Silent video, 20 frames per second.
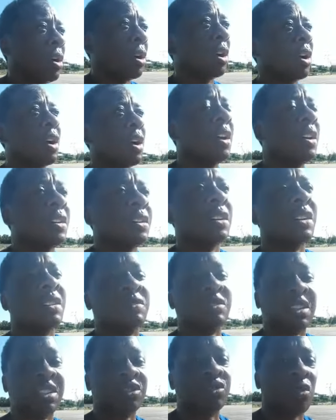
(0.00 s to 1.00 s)
And just
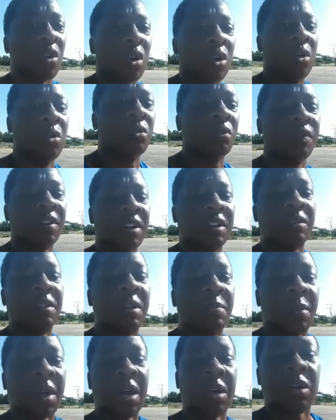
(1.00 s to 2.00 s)
drove. And my
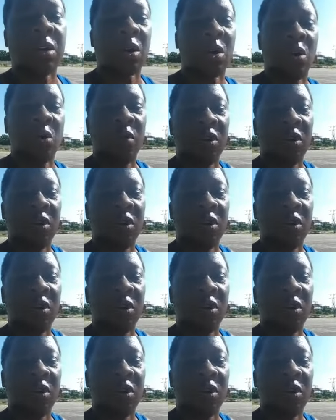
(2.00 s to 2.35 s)
goal was to